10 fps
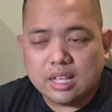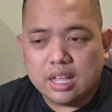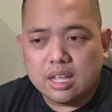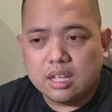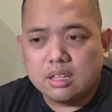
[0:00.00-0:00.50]

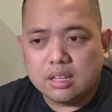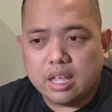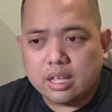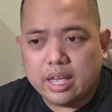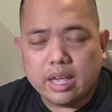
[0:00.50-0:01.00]
in
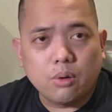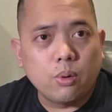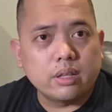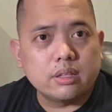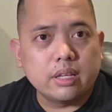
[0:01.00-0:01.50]
like, hey,
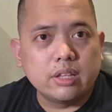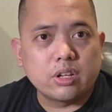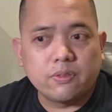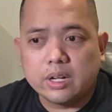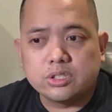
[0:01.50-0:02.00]
what
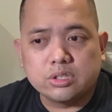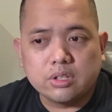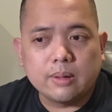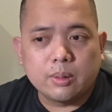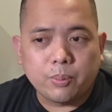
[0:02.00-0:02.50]
intervention
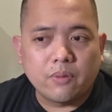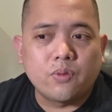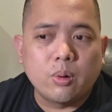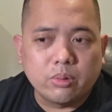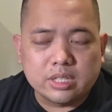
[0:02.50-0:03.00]
you have to
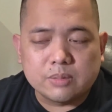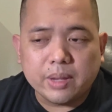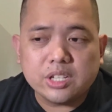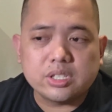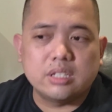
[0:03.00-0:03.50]
perform on this
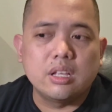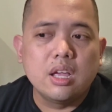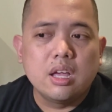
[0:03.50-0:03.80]
patient